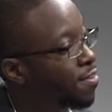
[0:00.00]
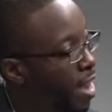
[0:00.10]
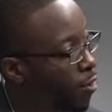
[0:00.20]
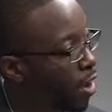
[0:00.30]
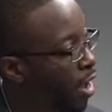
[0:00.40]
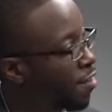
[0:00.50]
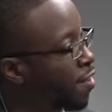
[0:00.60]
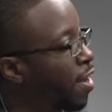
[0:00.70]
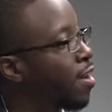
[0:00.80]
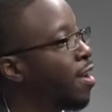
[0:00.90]

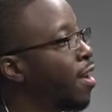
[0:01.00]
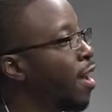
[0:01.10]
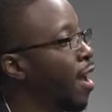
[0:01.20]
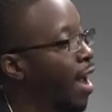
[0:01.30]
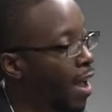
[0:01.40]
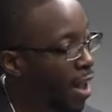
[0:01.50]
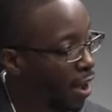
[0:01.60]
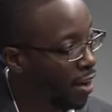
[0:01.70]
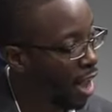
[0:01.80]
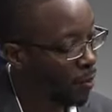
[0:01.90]
segregation and
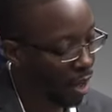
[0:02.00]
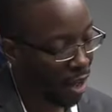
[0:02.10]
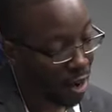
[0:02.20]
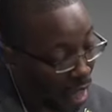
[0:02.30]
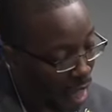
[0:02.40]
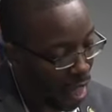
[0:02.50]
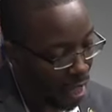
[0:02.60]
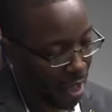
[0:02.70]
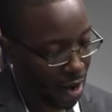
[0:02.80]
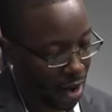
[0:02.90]
economic and
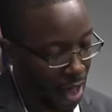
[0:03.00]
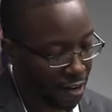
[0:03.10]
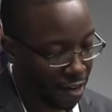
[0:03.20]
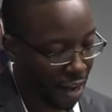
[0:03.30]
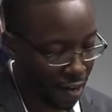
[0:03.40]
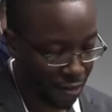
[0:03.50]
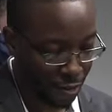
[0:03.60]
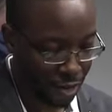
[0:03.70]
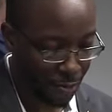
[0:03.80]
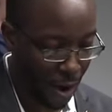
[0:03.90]
educational
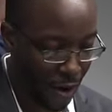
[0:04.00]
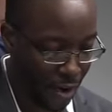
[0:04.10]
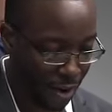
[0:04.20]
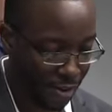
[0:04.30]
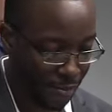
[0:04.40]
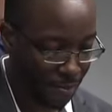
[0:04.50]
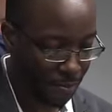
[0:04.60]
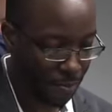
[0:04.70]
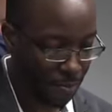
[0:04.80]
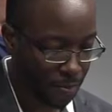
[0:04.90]
disparities.
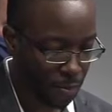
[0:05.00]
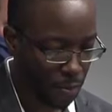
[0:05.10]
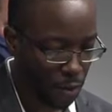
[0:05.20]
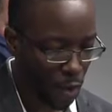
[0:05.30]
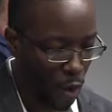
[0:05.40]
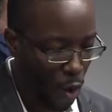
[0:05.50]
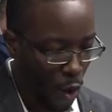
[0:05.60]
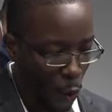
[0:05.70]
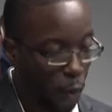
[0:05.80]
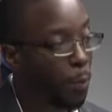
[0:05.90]

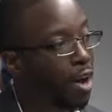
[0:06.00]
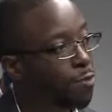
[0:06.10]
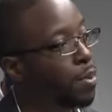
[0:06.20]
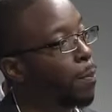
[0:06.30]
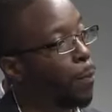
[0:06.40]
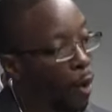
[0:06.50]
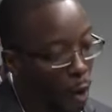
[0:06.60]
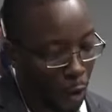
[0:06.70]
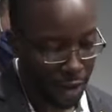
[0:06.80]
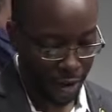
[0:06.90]
We must be
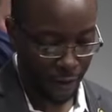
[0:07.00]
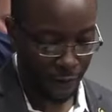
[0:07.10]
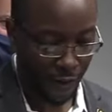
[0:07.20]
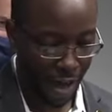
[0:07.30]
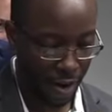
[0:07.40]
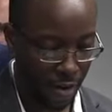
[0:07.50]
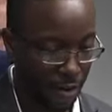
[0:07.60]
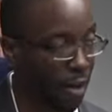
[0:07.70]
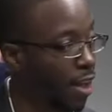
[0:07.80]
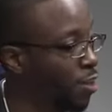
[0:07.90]
bold in our fight
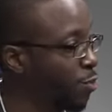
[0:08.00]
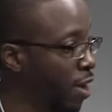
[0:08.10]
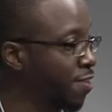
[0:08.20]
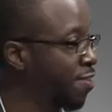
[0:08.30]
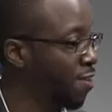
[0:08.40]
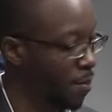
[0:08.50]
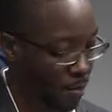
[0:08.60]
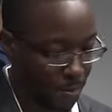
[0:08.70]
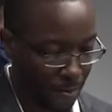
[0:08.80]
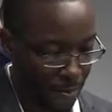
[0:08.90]
against racism.
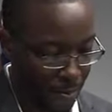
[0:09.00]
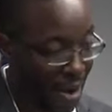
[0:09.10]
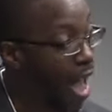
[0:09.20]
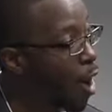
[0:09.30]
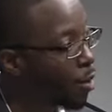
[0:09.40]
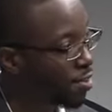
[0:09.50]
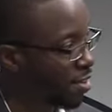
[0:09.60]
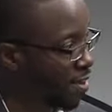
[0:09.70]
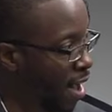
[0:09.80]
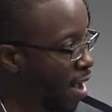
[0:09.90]
Now is the
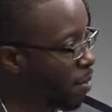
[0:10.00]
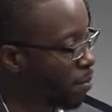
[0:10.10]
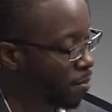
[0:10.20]
time.